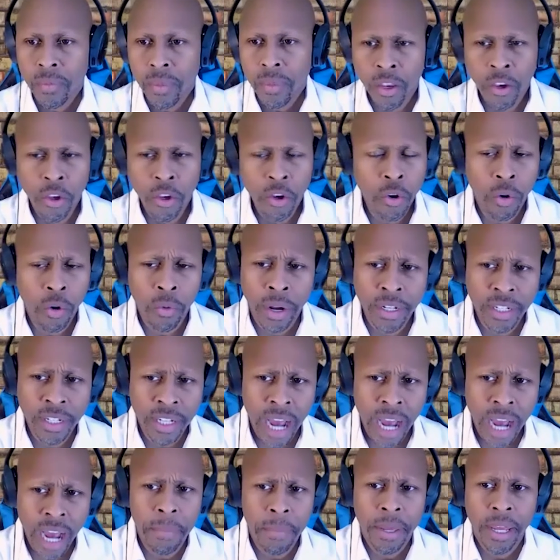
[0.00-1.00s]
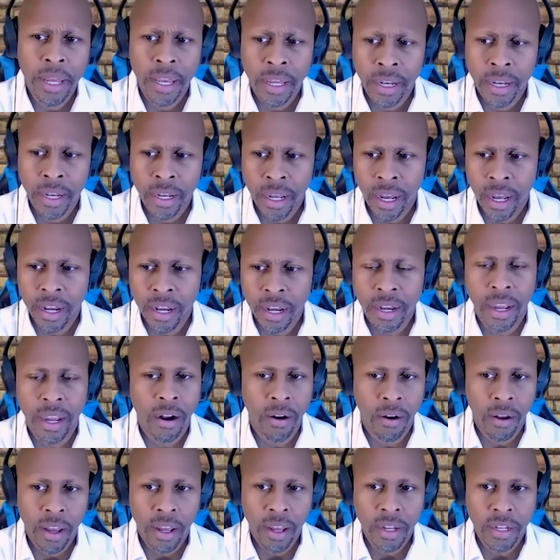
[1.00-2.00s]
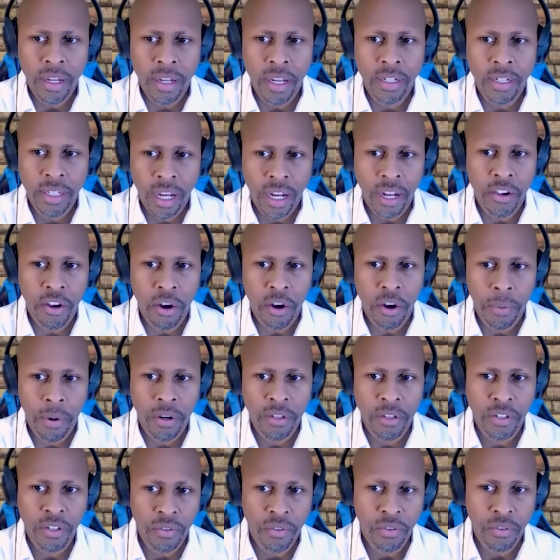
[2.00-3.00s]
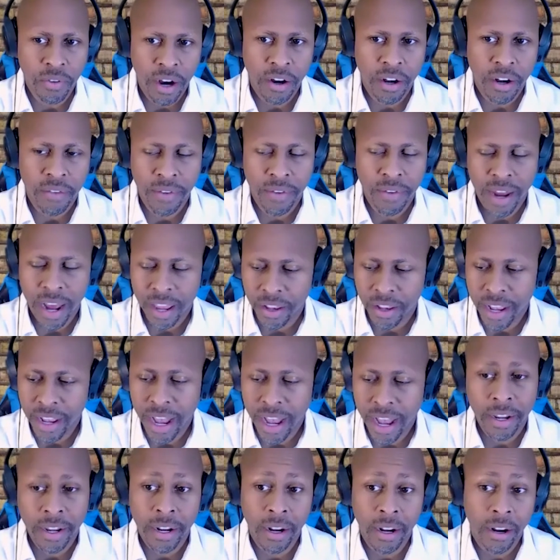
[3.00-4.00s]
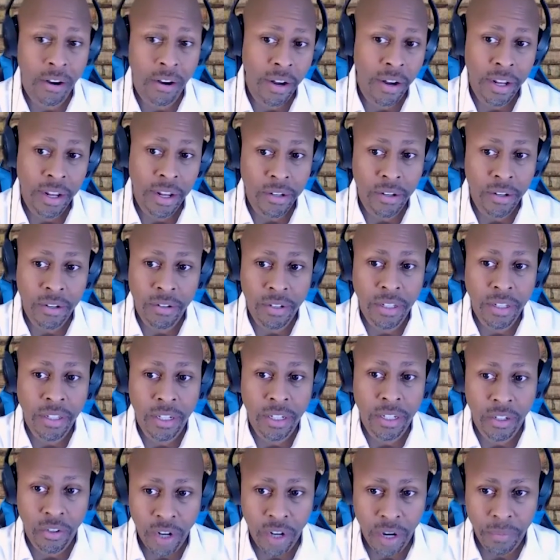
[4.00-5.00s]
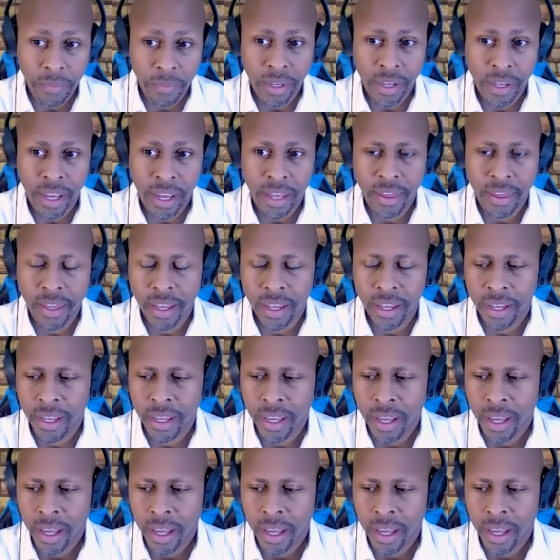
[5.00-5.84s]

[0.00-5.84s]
You do a great job in telling your personal narrative and how you got here. And you're just extremely, I think,